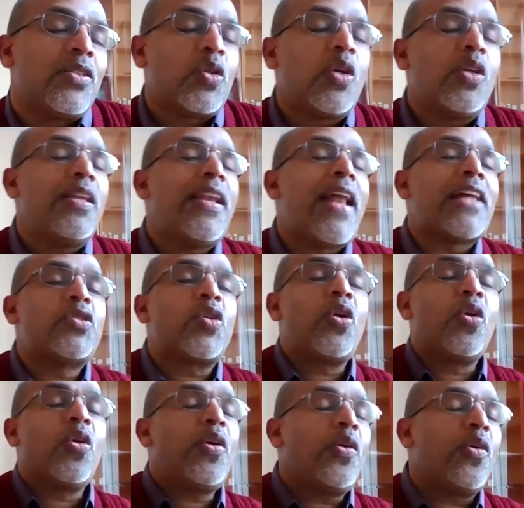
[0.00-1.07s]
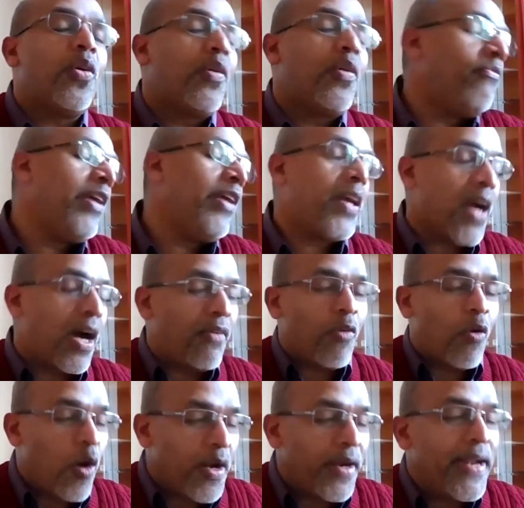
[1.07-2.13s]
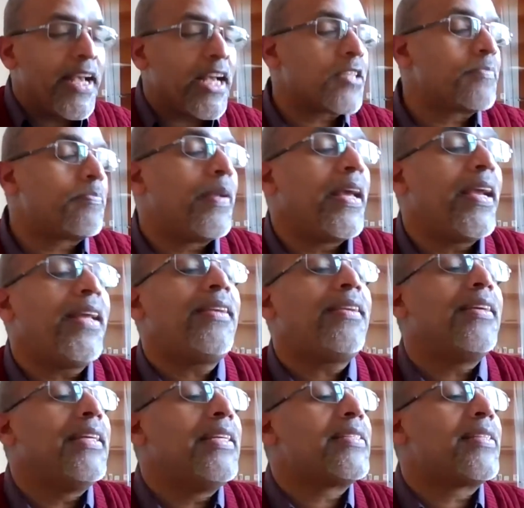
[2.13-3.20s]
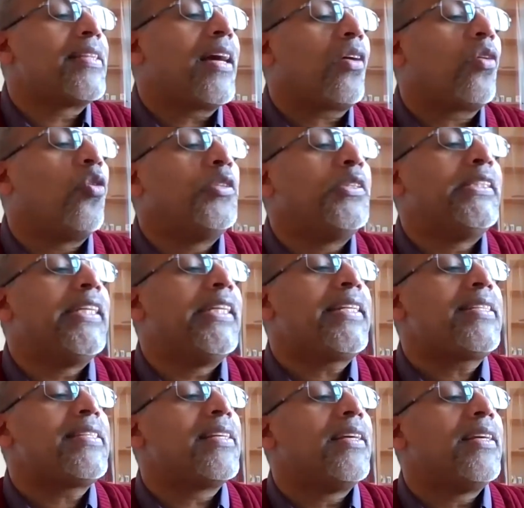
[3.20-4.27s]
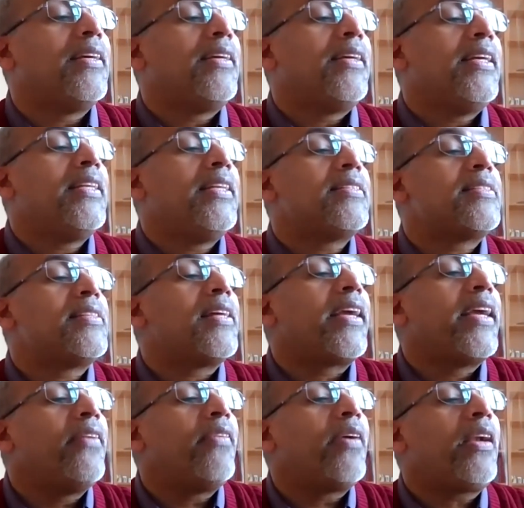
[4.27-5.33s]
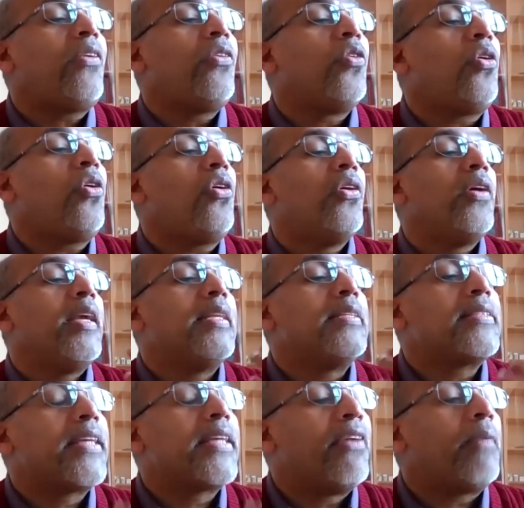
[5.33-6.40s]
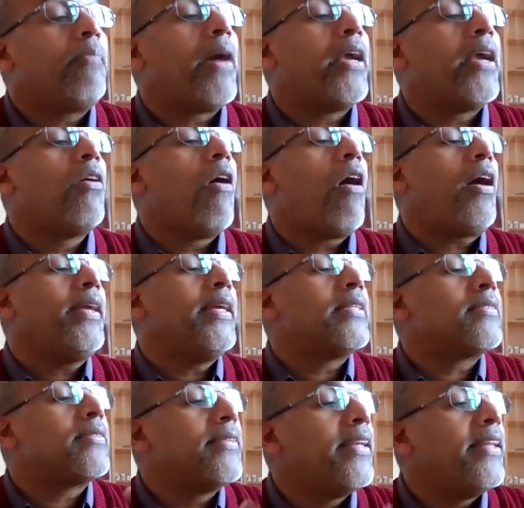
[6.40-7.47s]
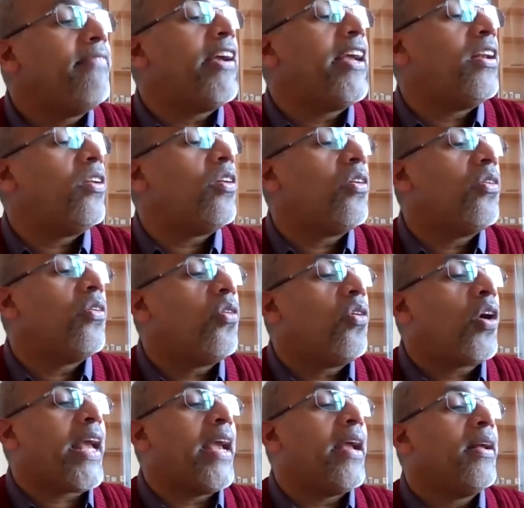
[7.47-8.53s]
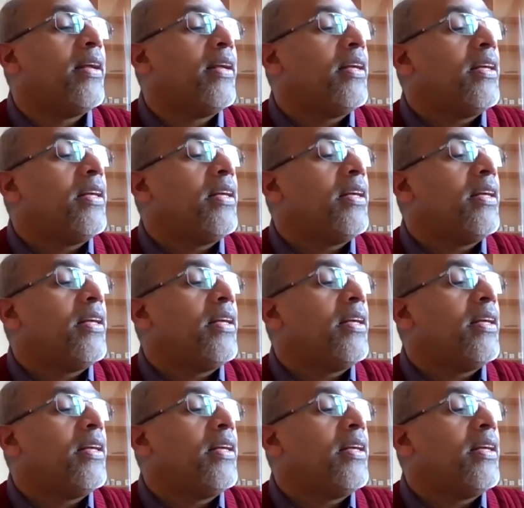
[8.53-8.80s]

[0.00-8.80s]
So the natural law we have already explained is the conscience. It is the given law. It is given by God. It's the divine law. Okay.